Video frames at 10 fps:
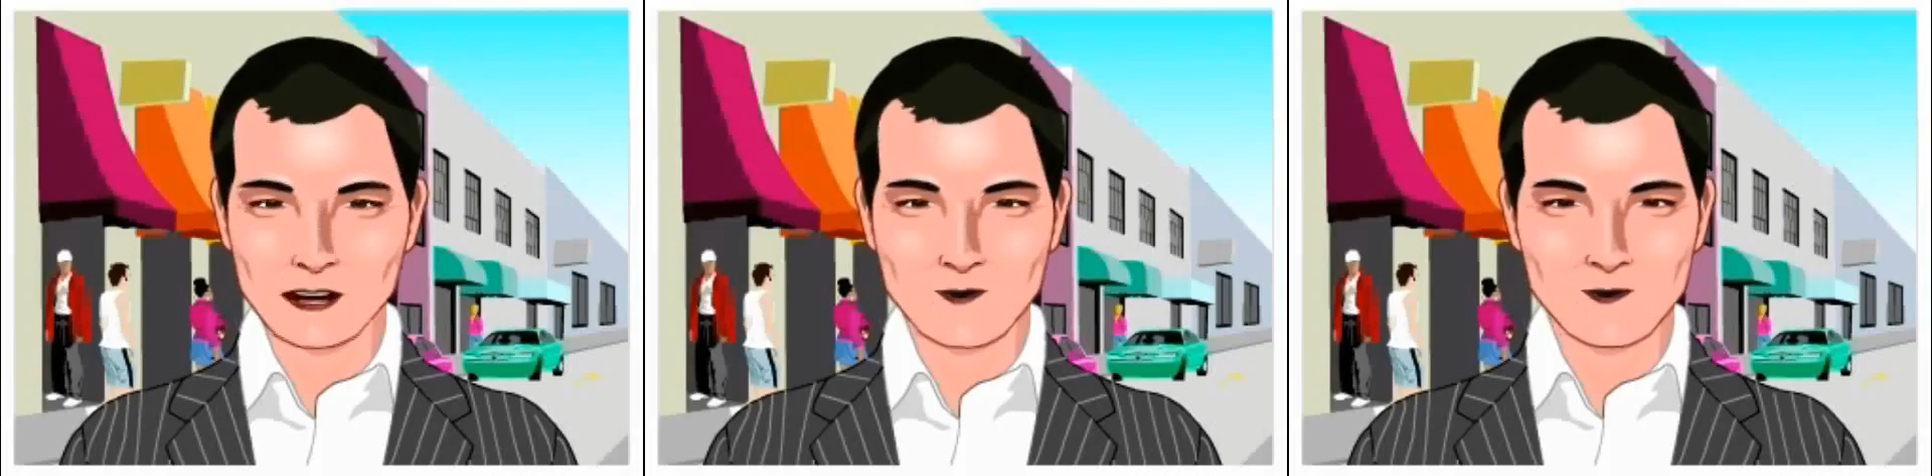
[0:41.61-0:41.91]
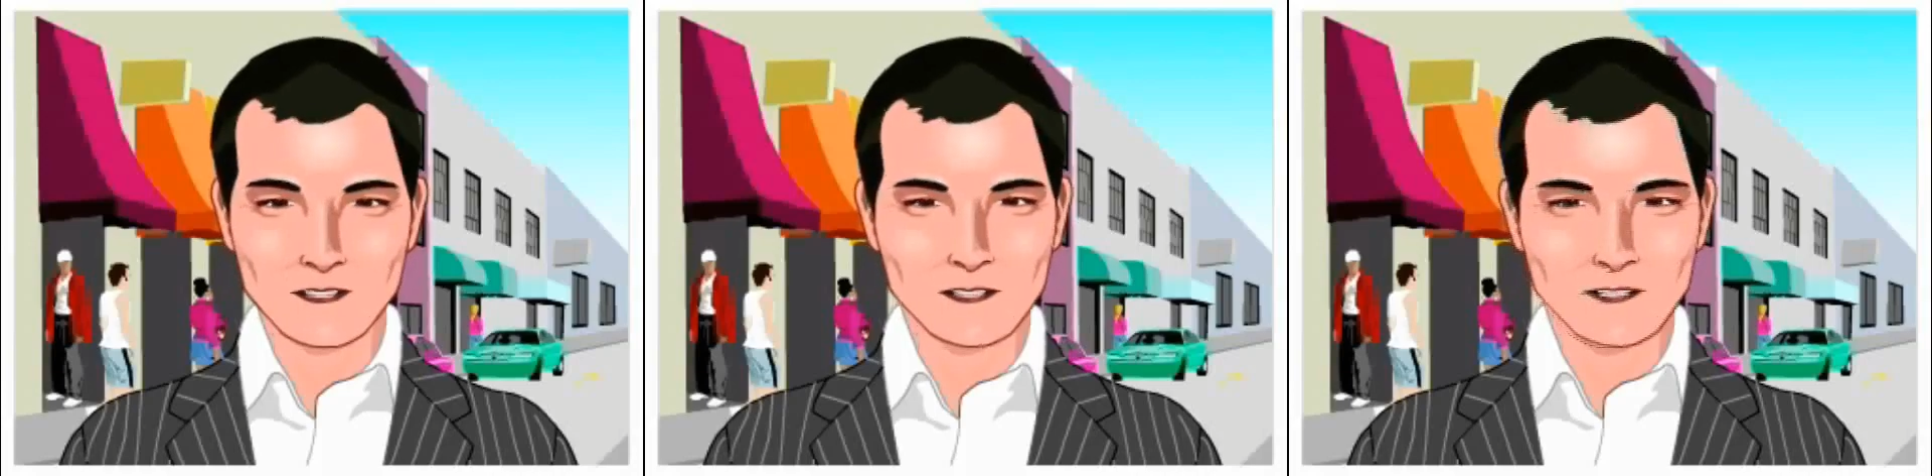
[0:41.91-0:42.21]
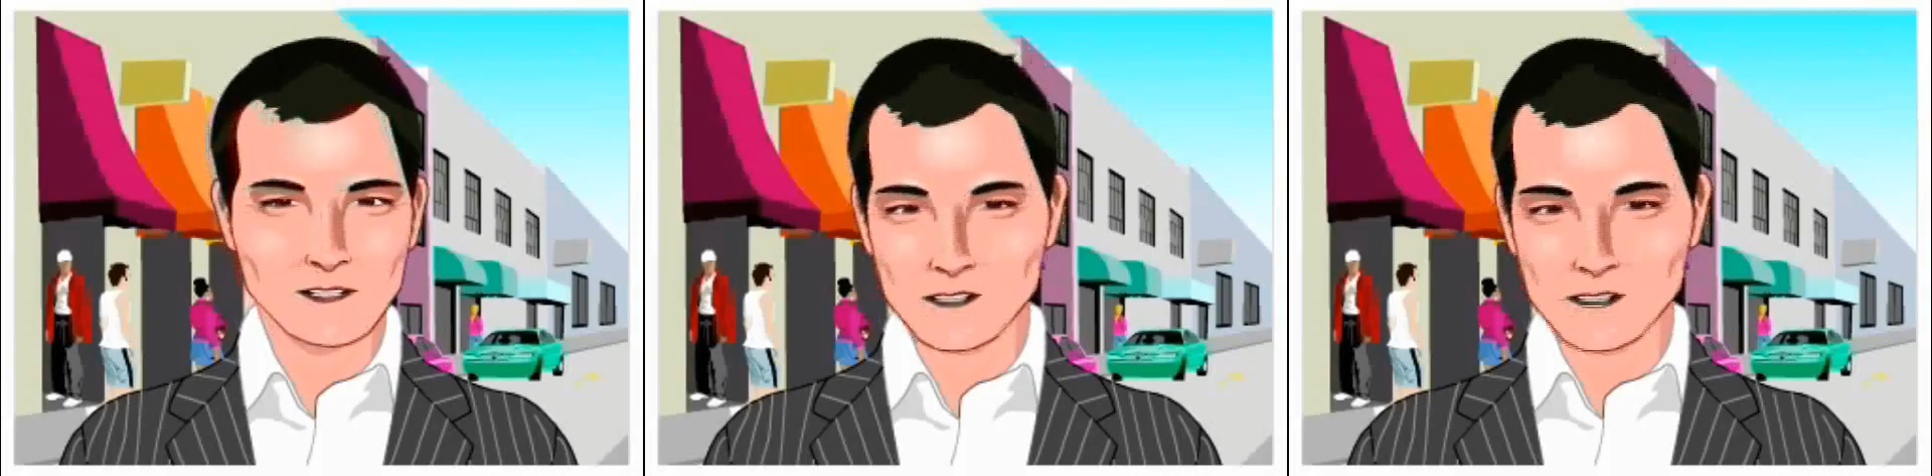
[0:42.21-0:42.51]
by your
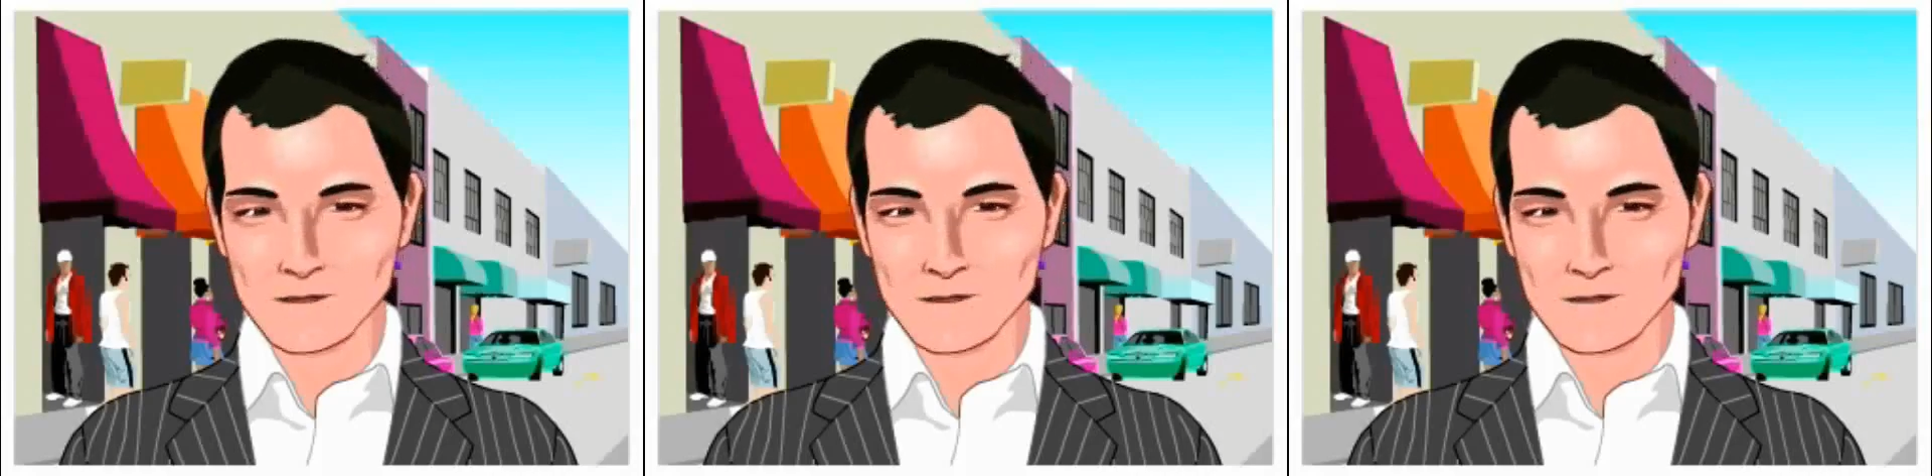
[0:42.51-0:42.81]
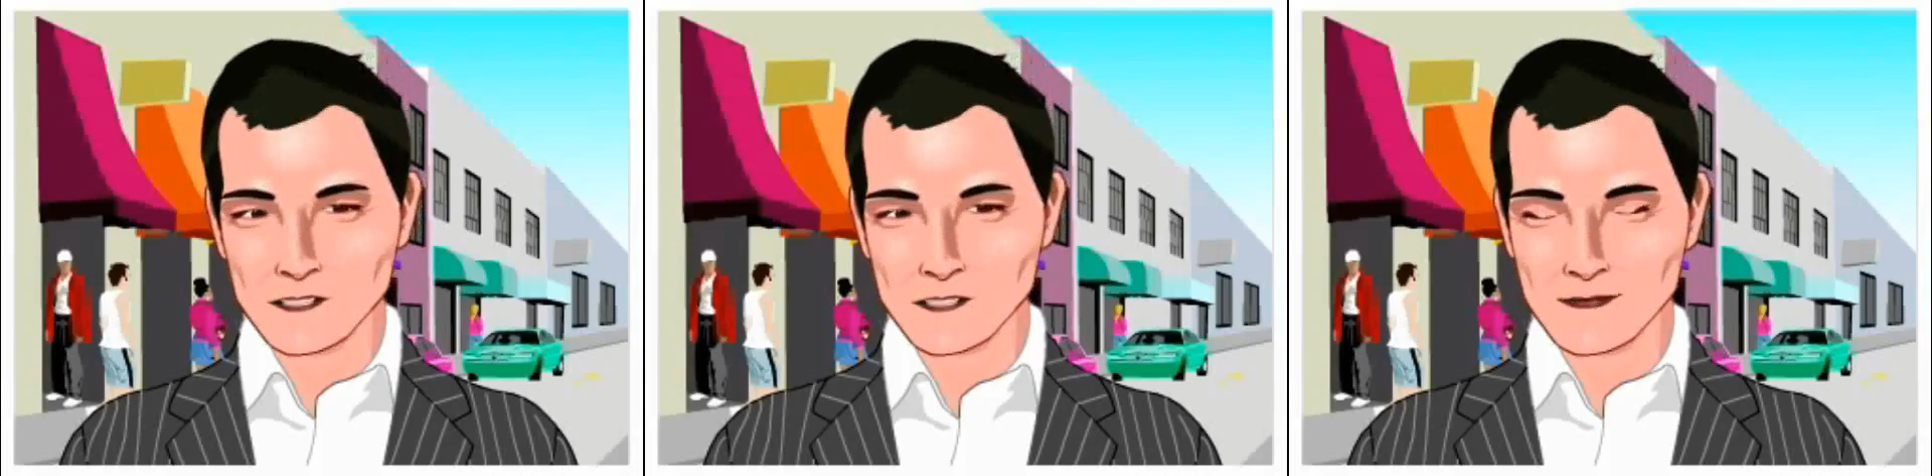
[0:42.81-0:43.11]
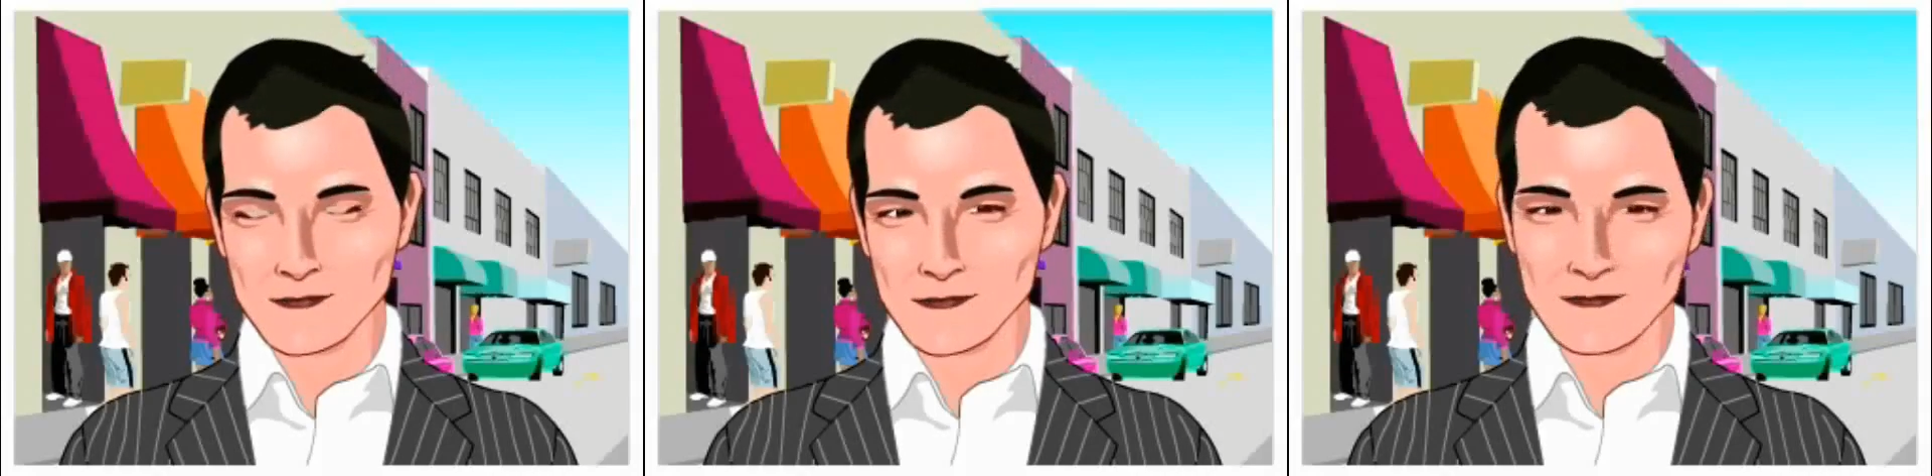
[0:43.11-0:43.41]
local
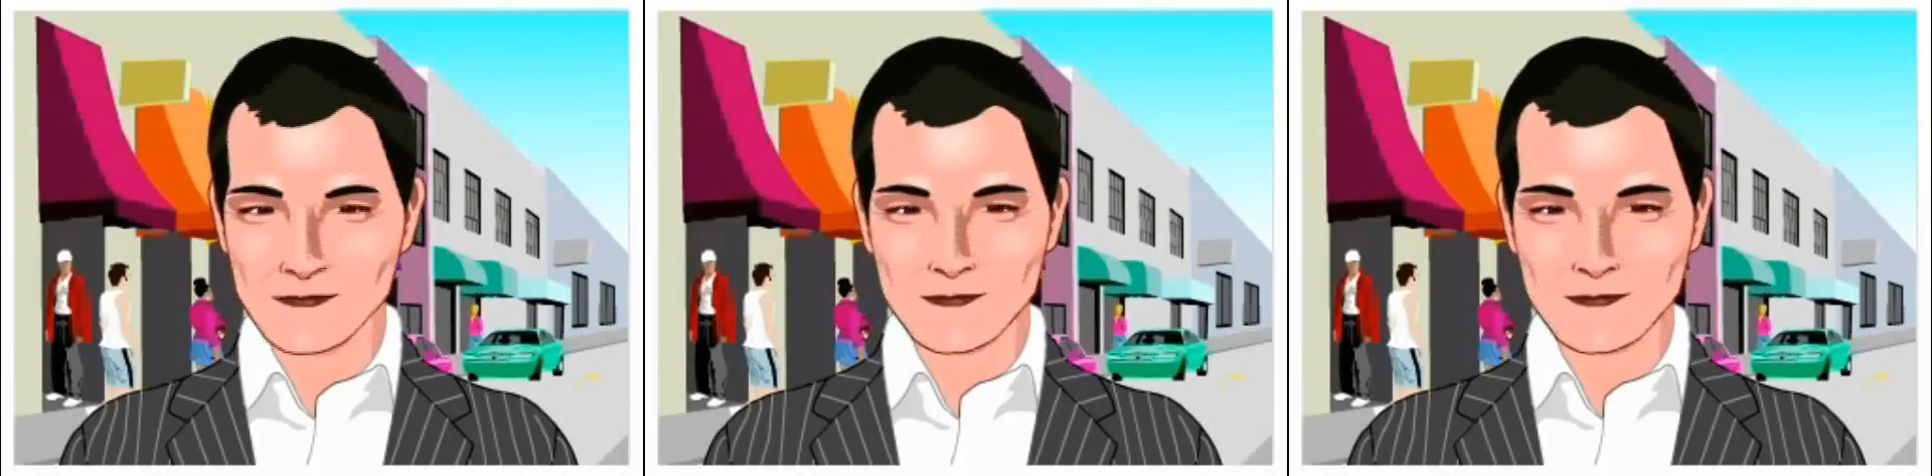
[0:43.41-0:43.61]
DMV.